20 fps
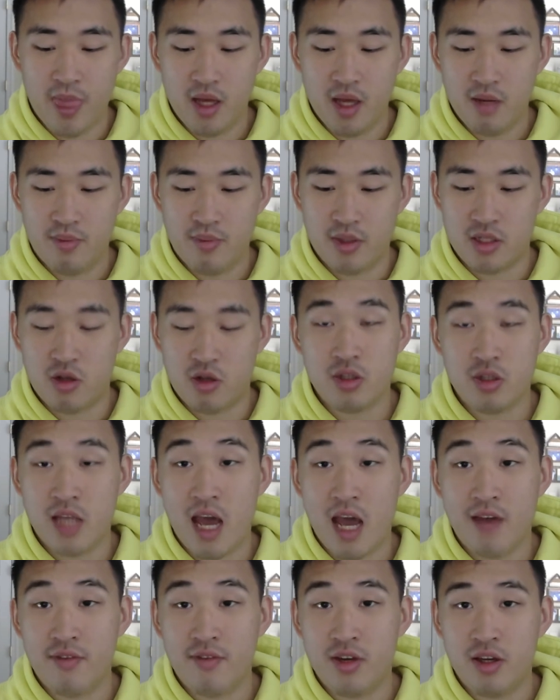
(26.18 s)
Soul
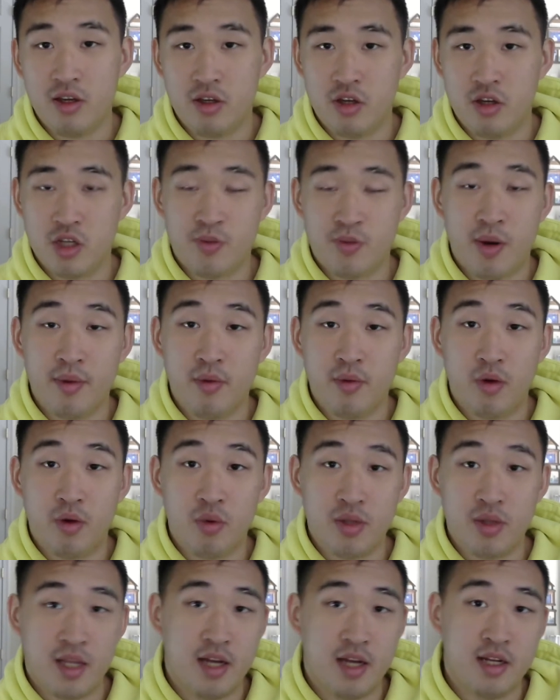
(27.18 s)
Savvy, you guys probably wonder
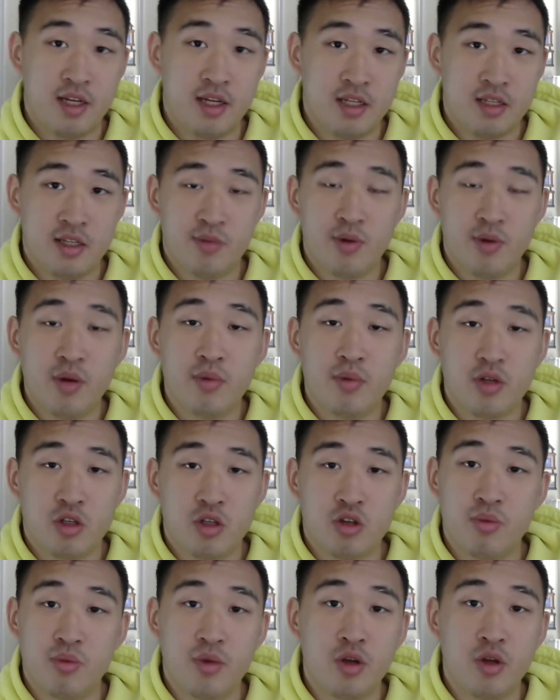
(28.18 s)
what that is. It's pretty much a
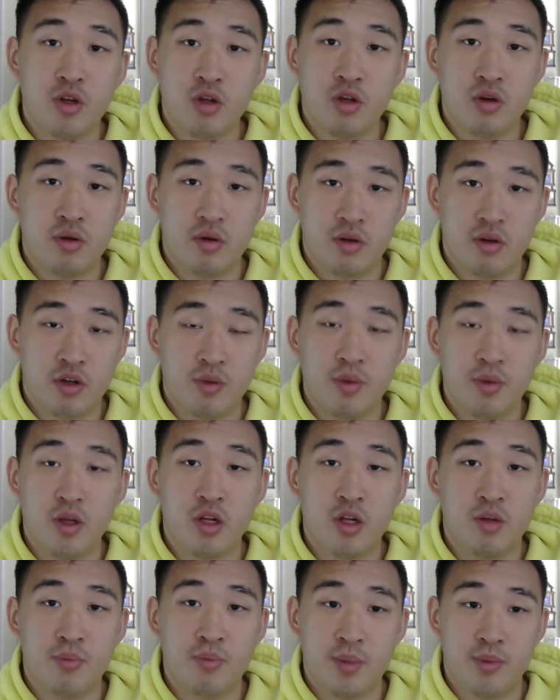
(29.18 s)

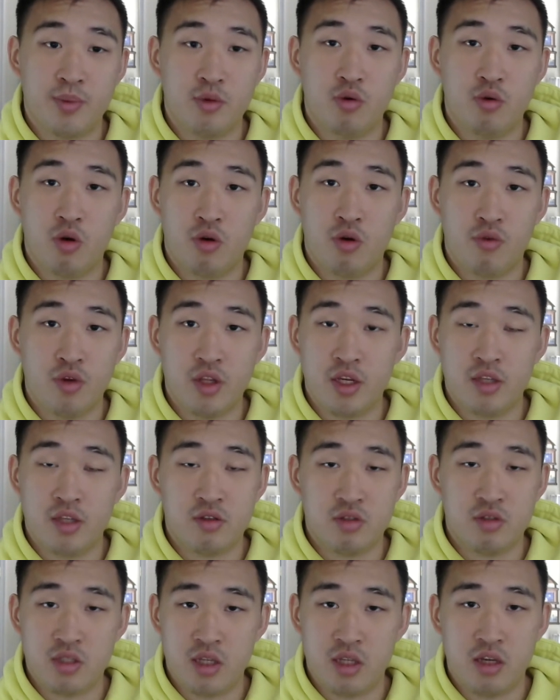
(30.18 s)
community of people who are really
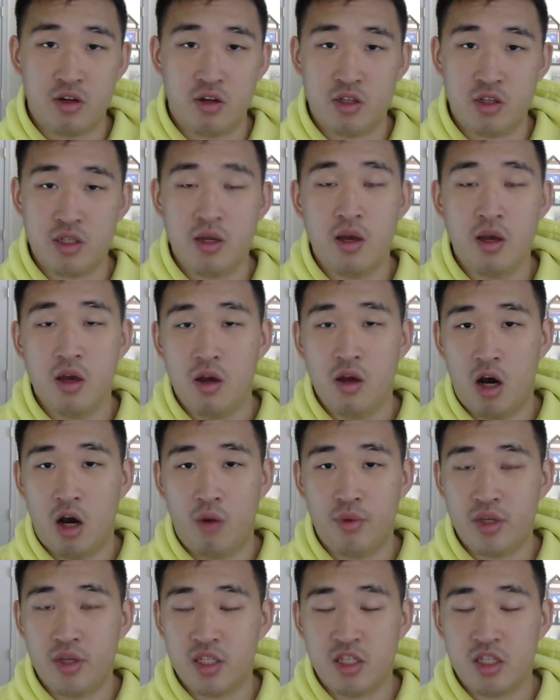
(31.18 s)
into sneakers.
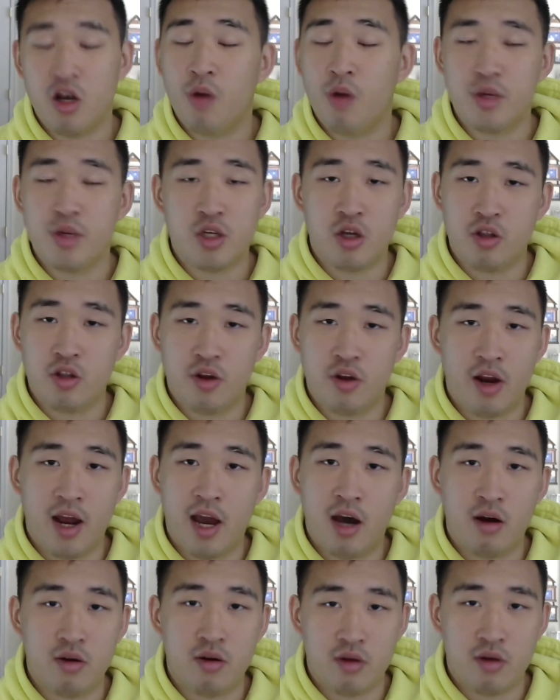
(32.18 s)
We just help each other
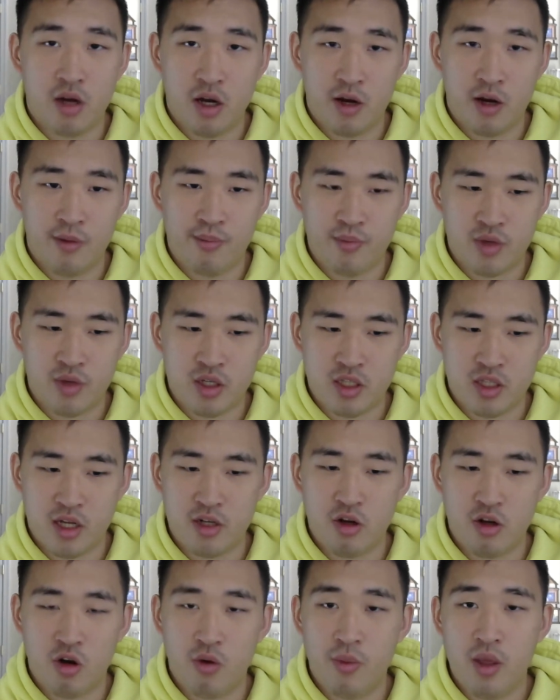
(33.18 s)
out because I
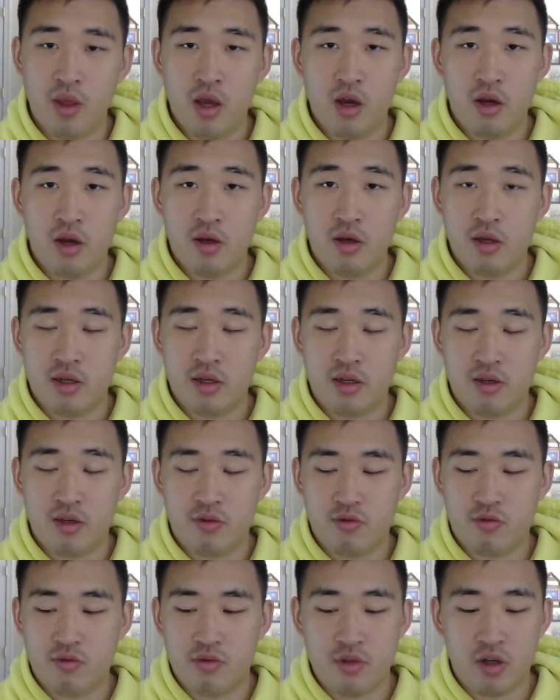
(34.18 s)
know,
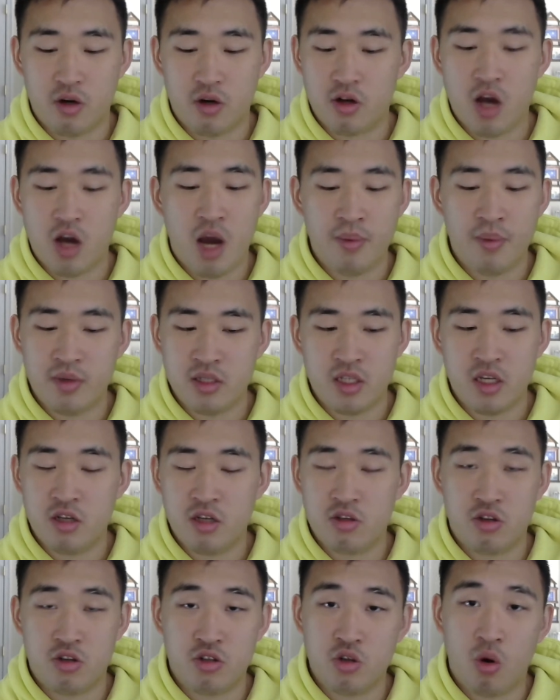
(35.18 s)
copying
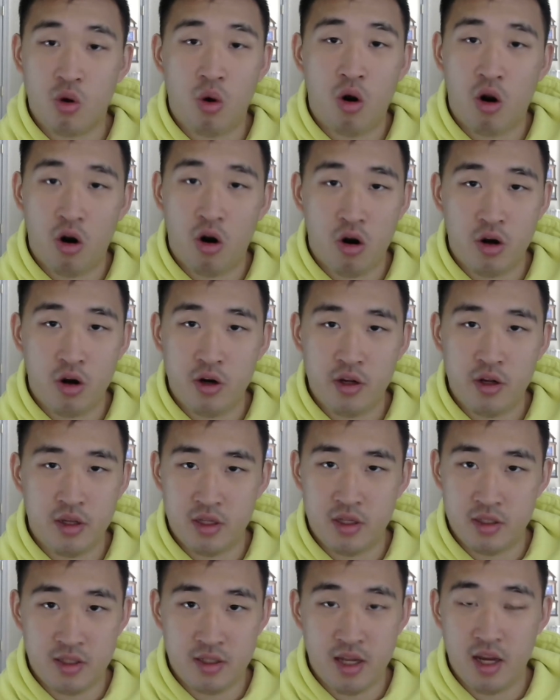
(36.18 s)
sneakers are so hard in
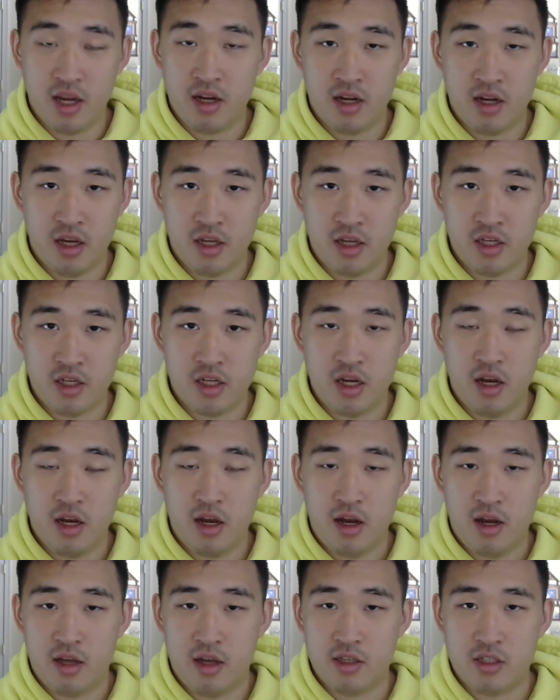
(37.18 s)
this day and age.
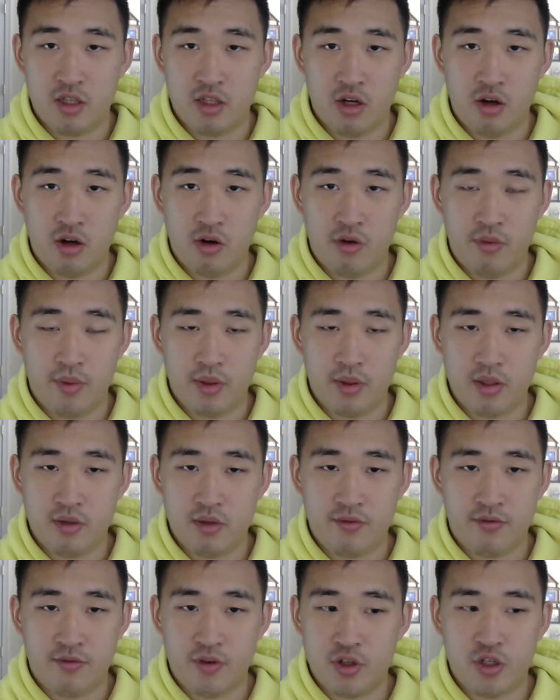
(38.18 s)
And so,
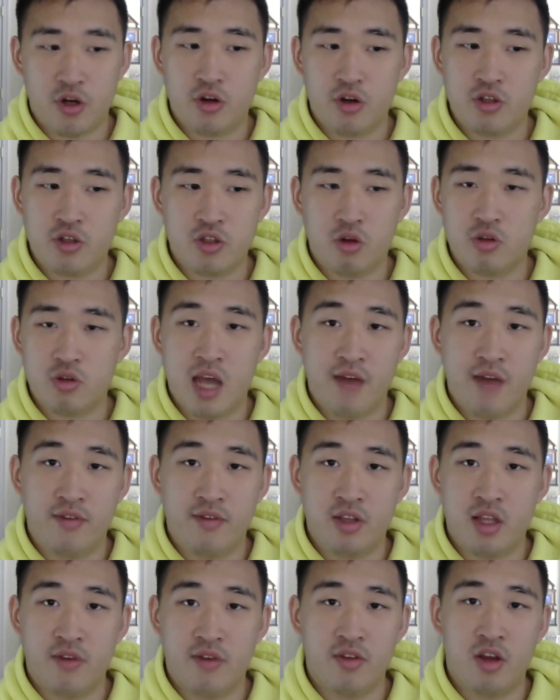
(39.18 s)
for sure, Soul Savvy
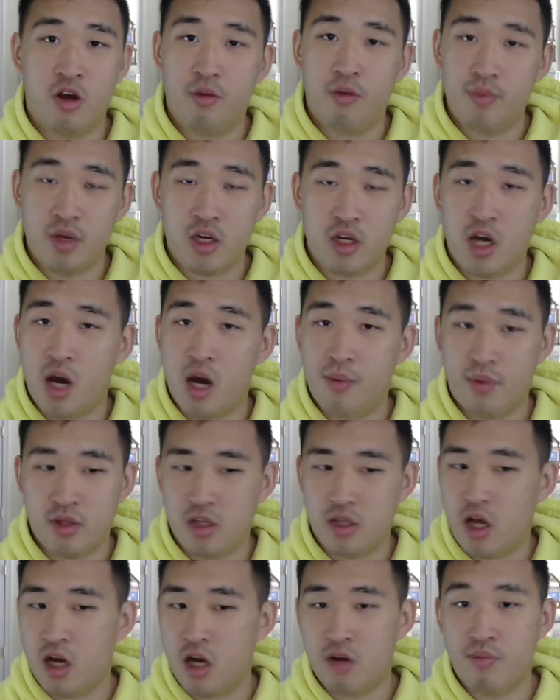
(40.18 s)
definitely helped me cop a
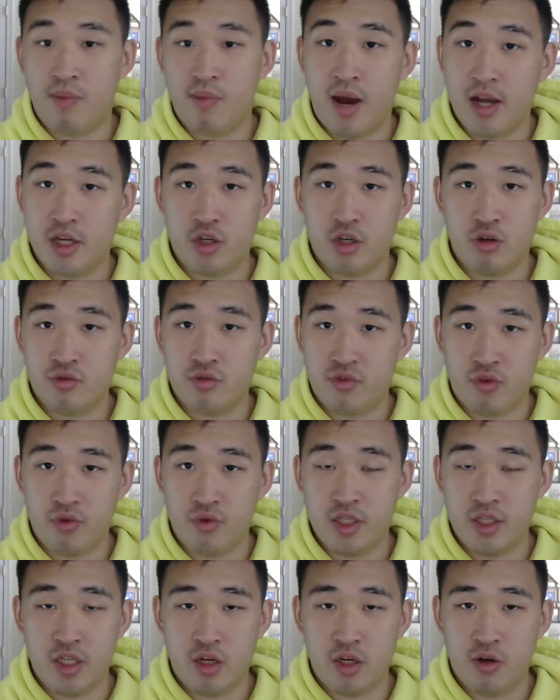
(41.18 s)
lot of my shoes for
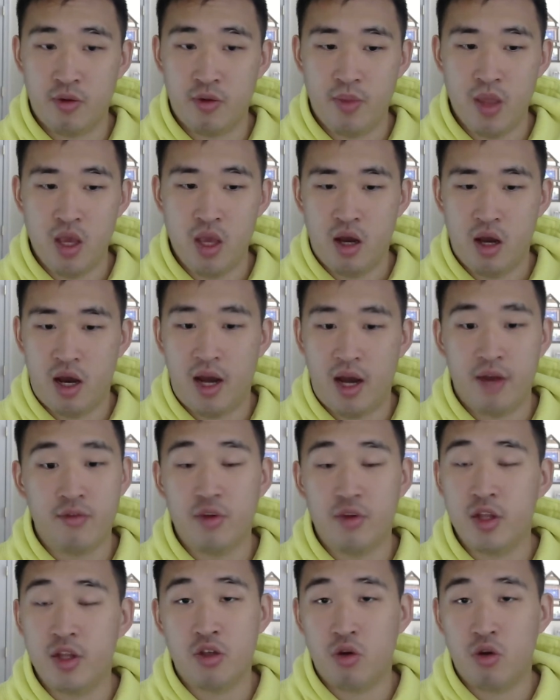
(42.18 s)
retail. I
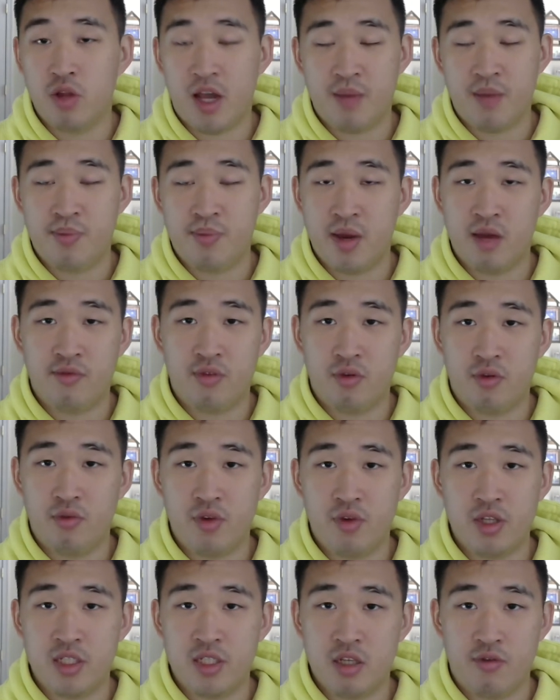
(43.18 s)
really don't like paying for
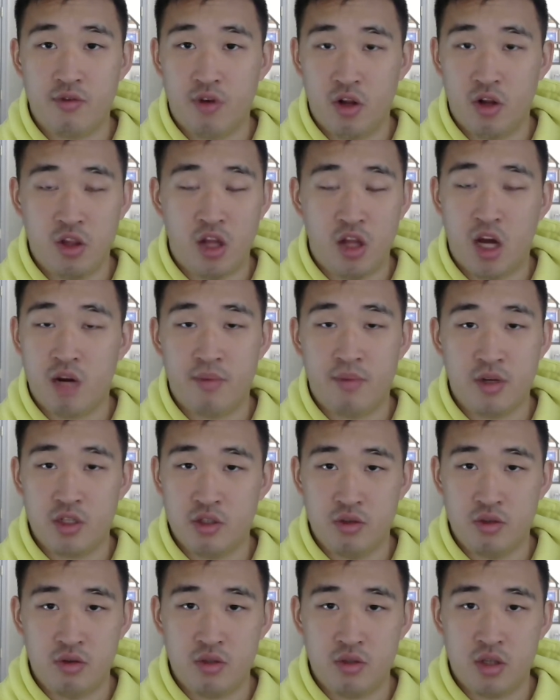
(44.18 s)
resale for a lot of my
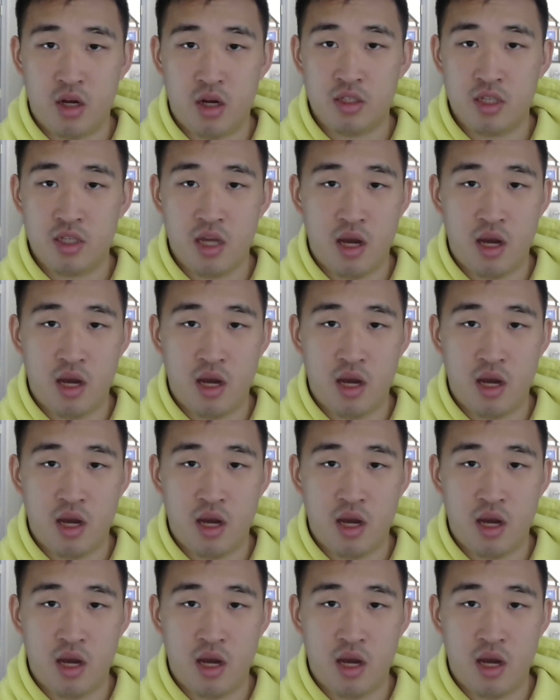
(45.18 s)
shoes, honestly.